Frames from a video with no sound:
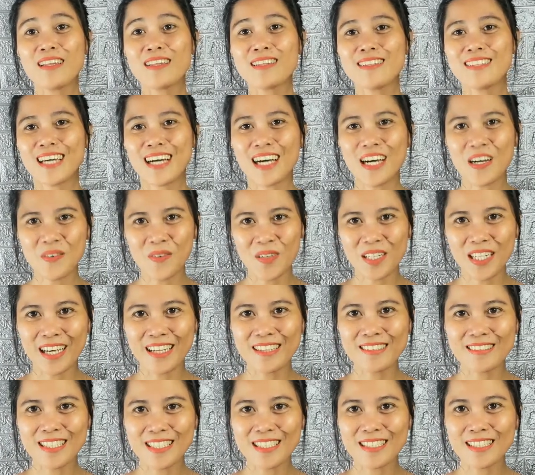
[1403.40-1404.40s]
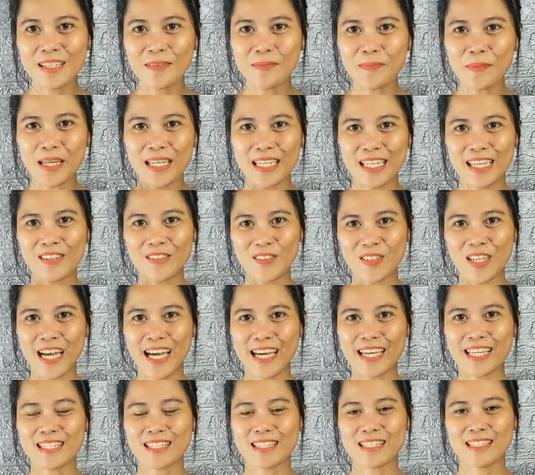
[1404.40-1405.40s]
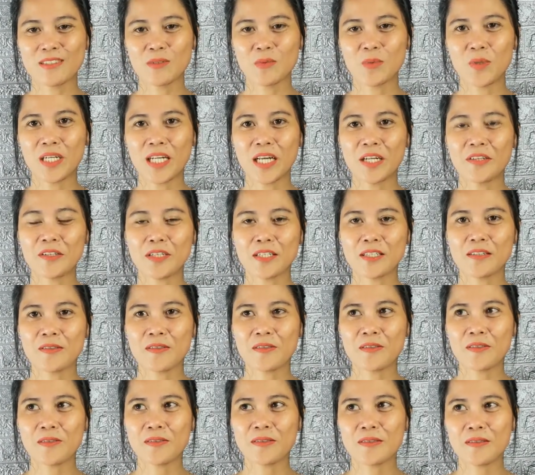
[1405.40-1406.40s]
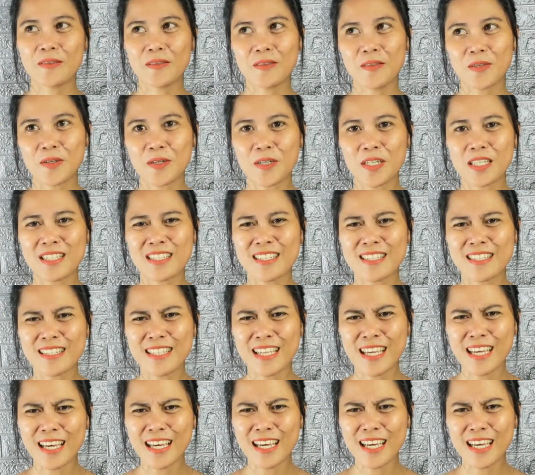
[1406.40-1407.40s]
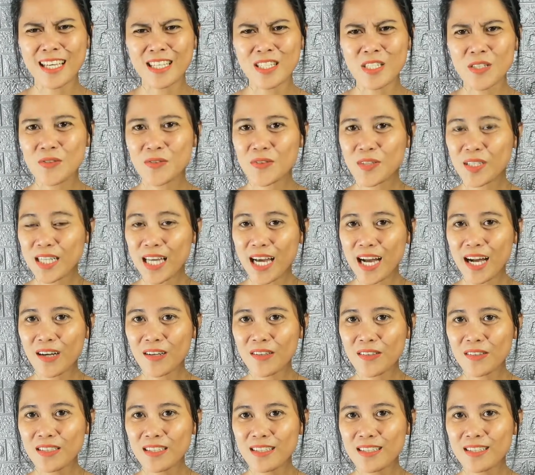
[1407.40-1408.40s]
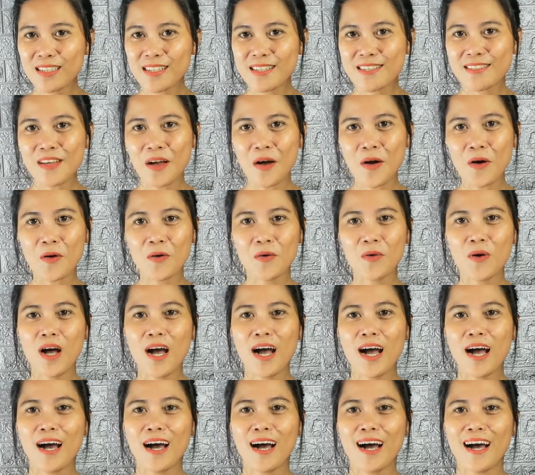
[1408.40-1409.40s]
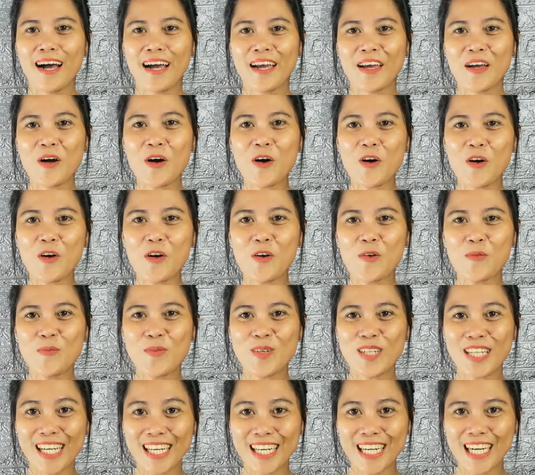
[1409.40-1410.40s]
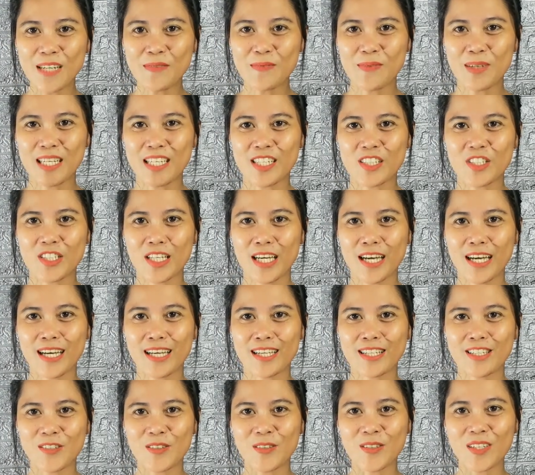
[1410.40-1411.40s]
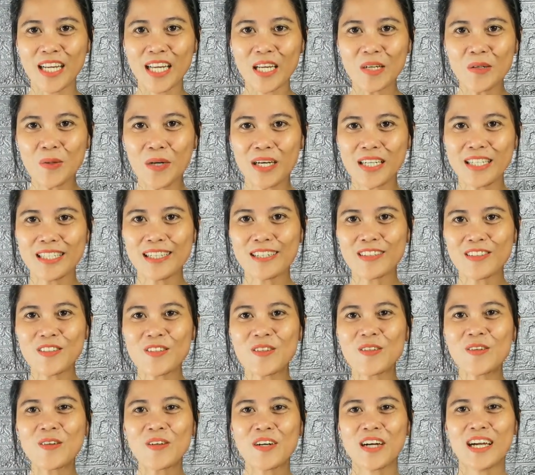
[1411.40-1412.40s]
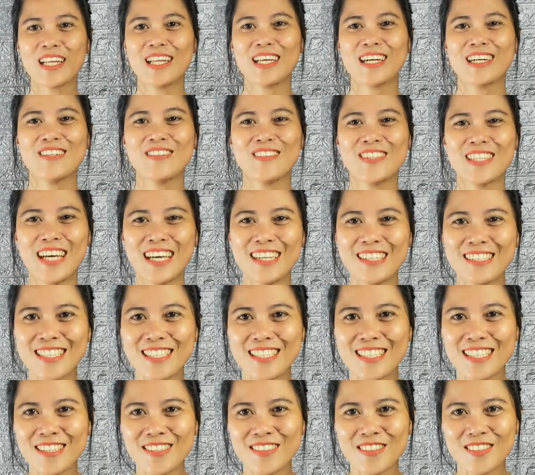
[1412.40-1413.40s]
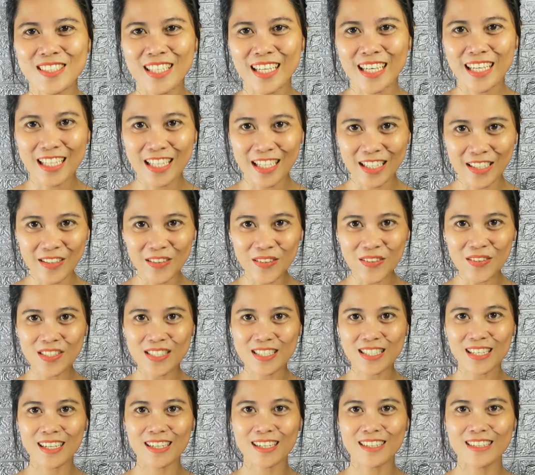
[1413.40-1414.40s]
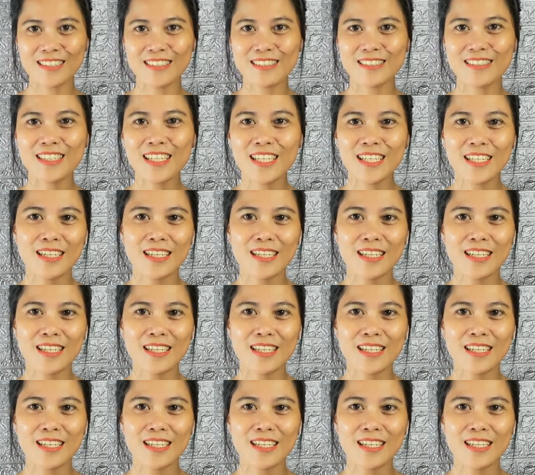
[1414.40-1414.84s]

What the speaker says: naka 100 ka pin ako, guys. 136 for now. So I hope mudaghan pa na siya. So grade 1 ako, kaya naka 100 na ako. Thank you. So